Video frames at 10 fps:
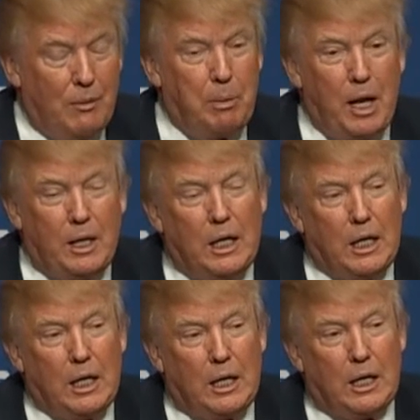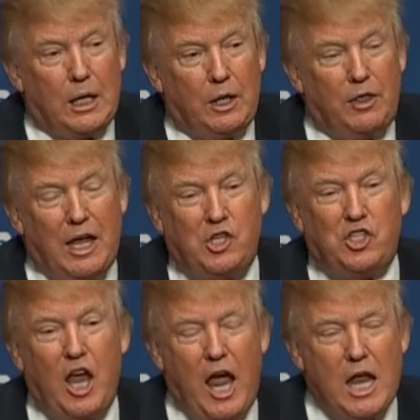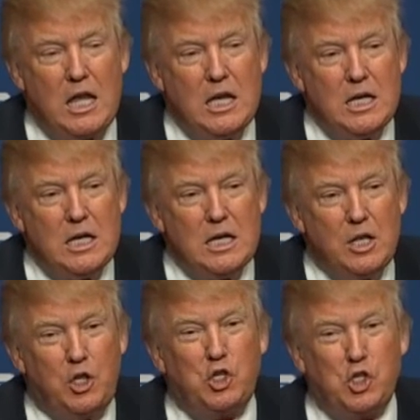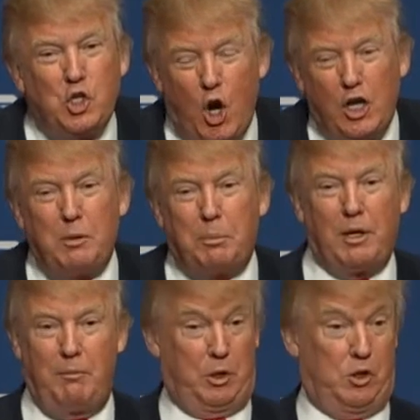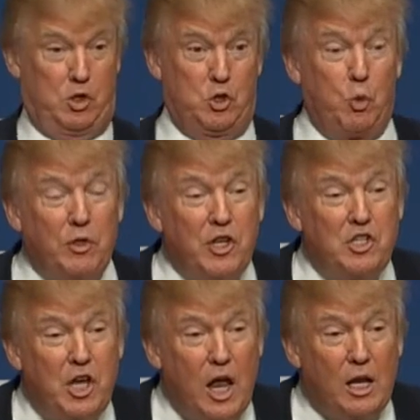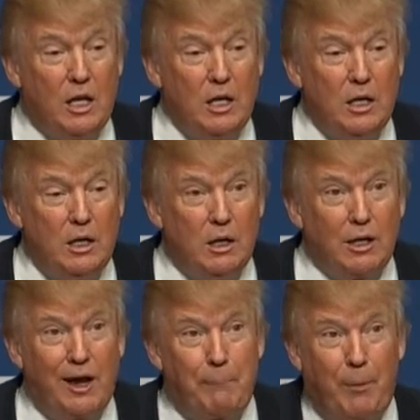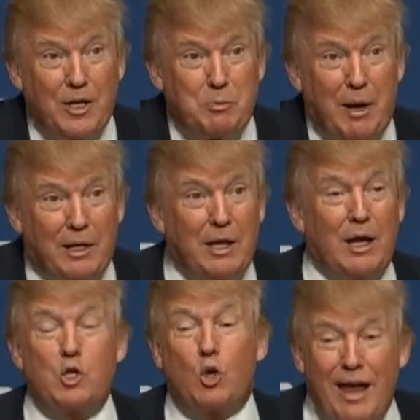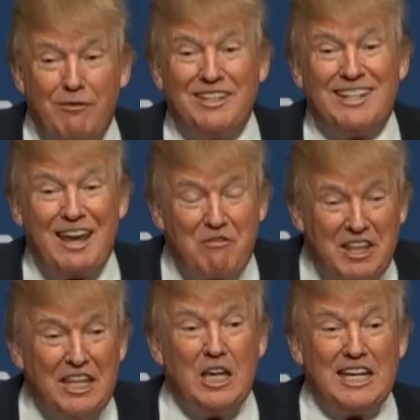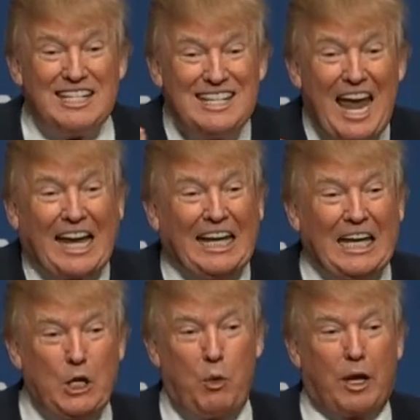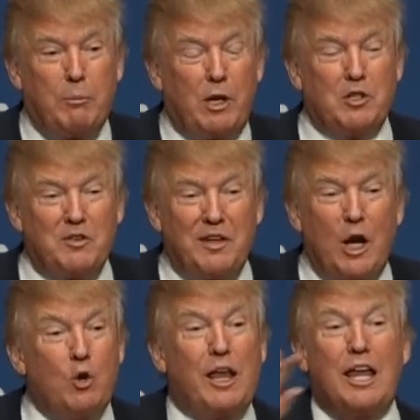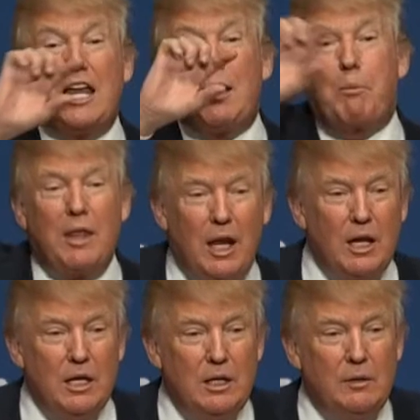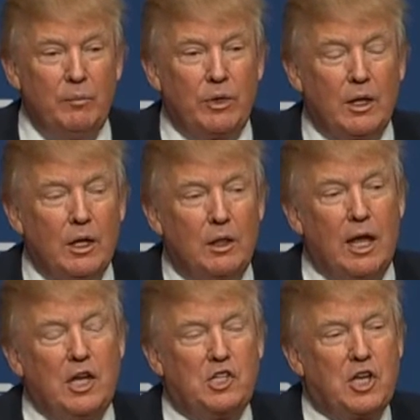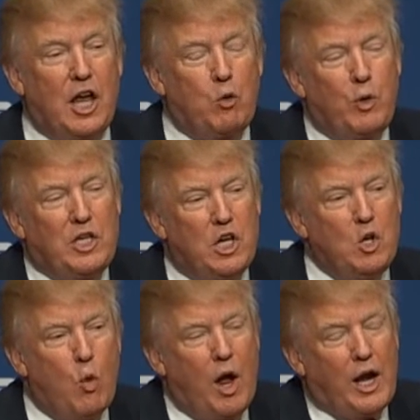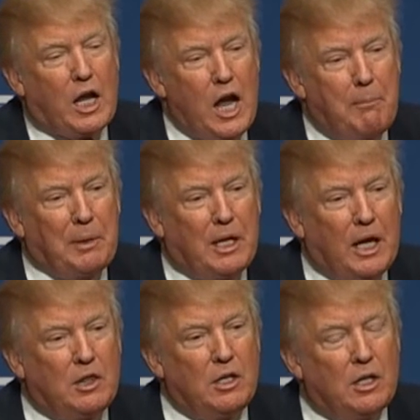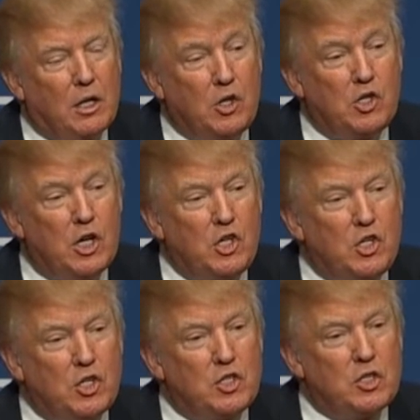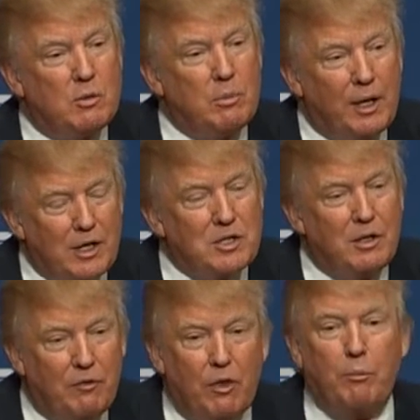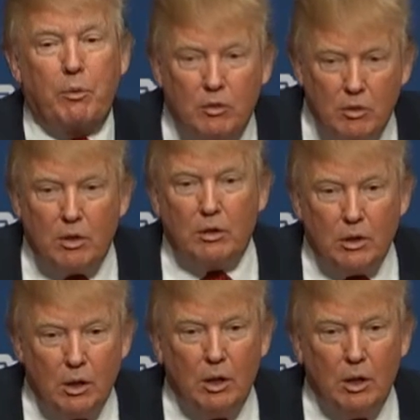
But they said, this is hard to believe, but this is what they said. A lot of press back there, so I have to say everything exactly correct, because if I don't, I end up with it. They said we didn't want to complicate the negotiations by asking for the prisoners.